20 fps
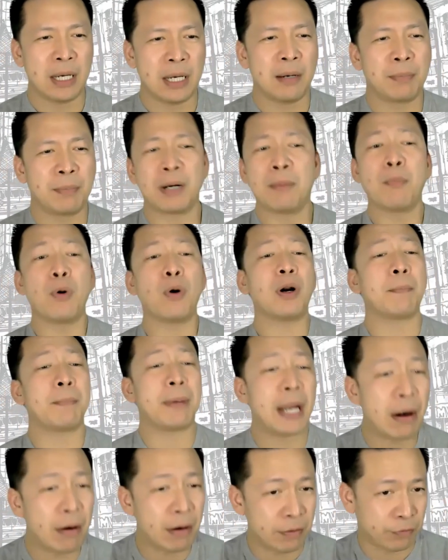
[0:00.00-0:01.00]
But a more
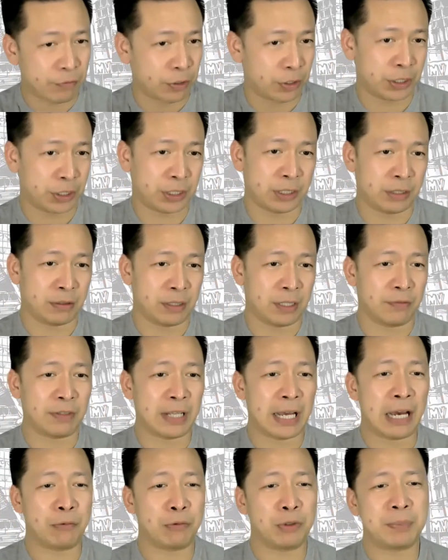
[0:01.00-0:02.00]
apparent version of
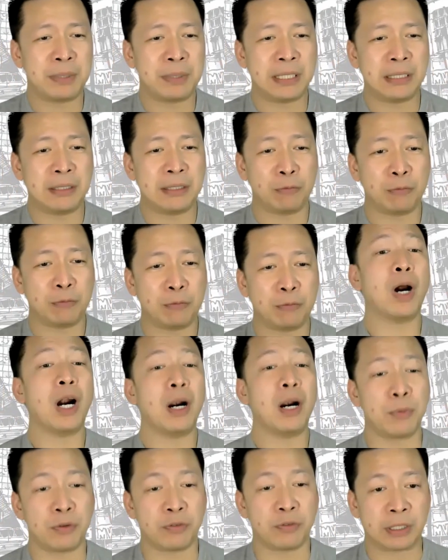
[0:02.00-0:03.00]
that would be when you
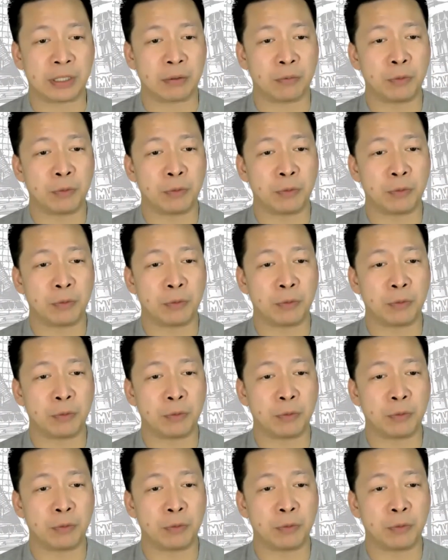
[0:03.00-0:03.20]
are moving.